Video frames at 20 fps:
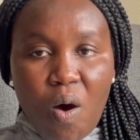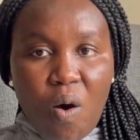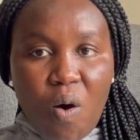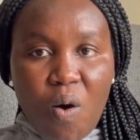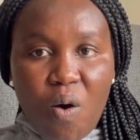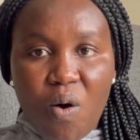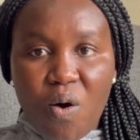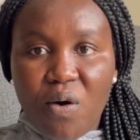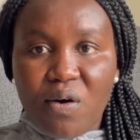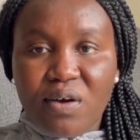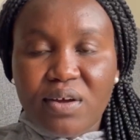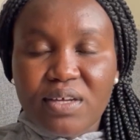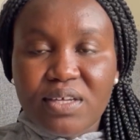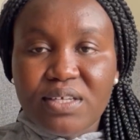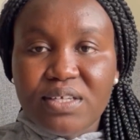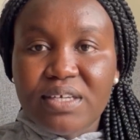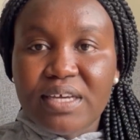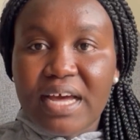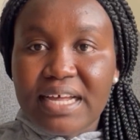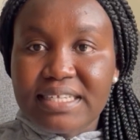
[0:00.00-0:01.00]
or
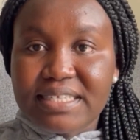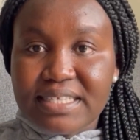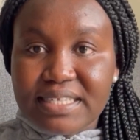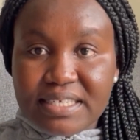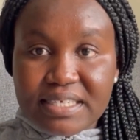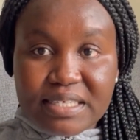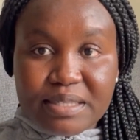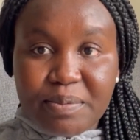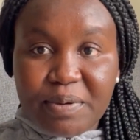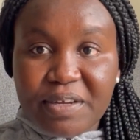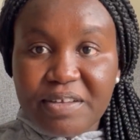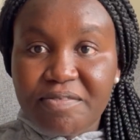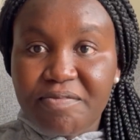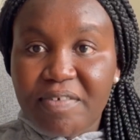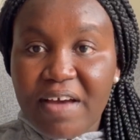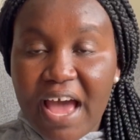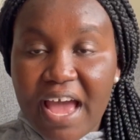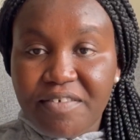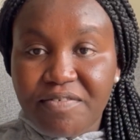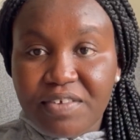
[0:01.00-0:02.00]
you had
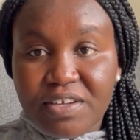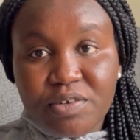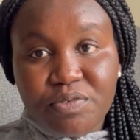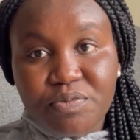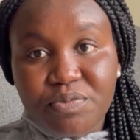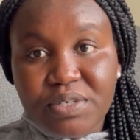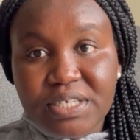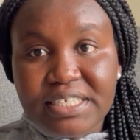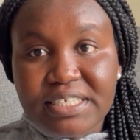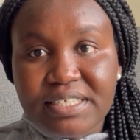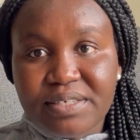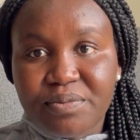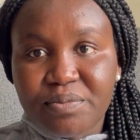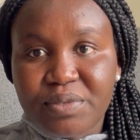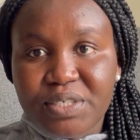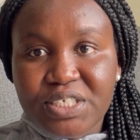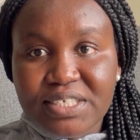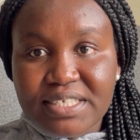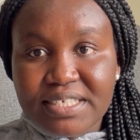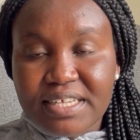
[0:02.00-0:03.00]
6.5 in reading,
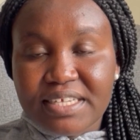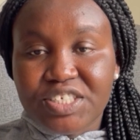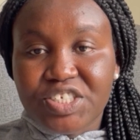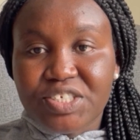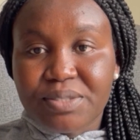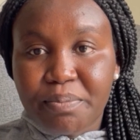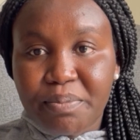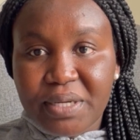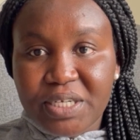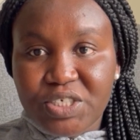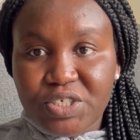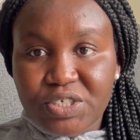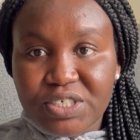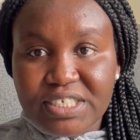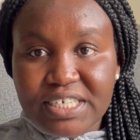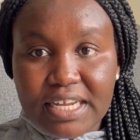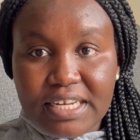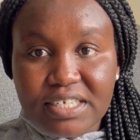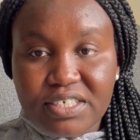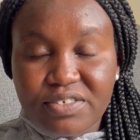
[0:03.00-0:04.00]
which is the major
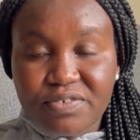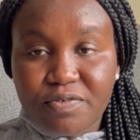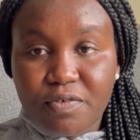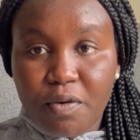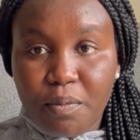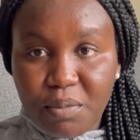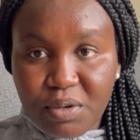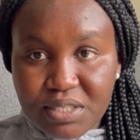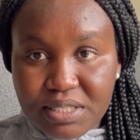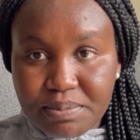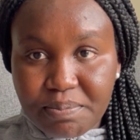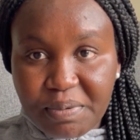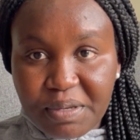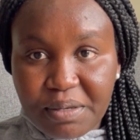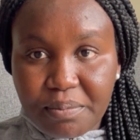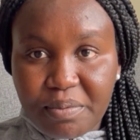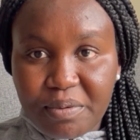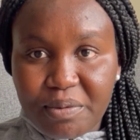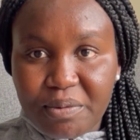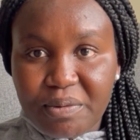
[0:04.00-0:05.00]
challenge for most
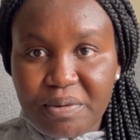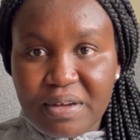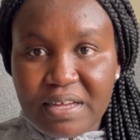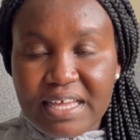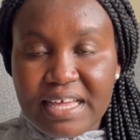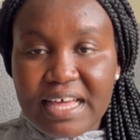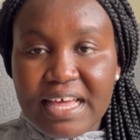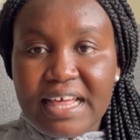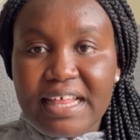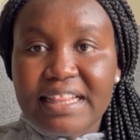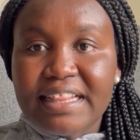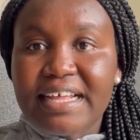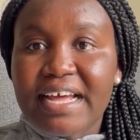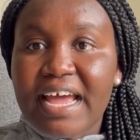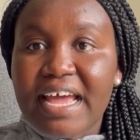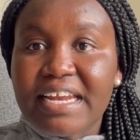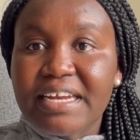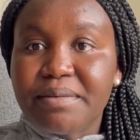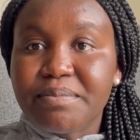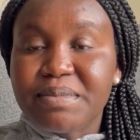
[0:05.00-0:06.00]
people, the
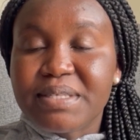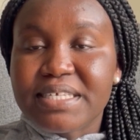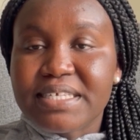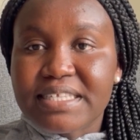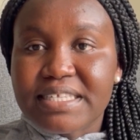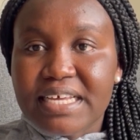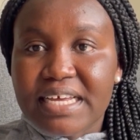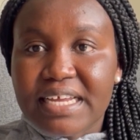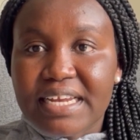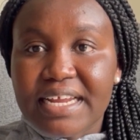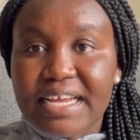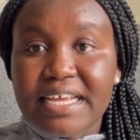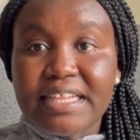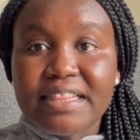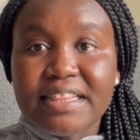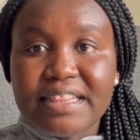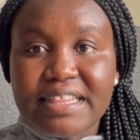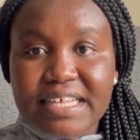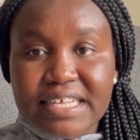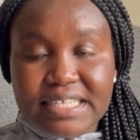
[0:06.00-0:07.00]
NMC said
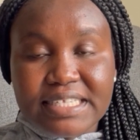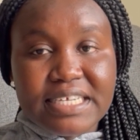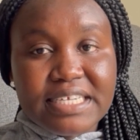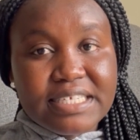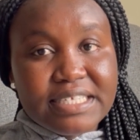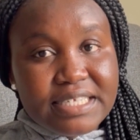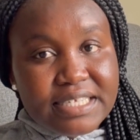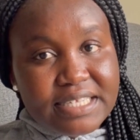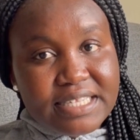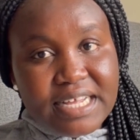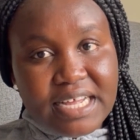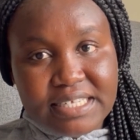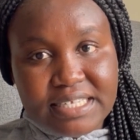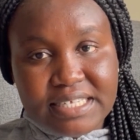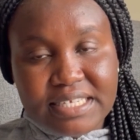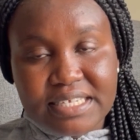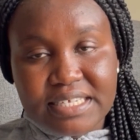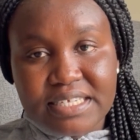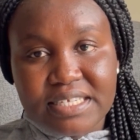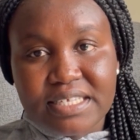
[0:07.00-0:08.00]
in these
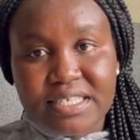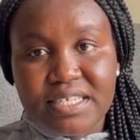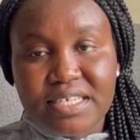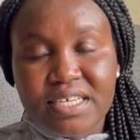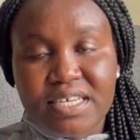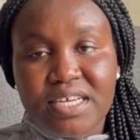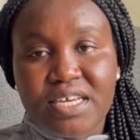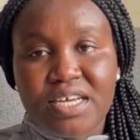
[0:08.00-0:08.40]
instances,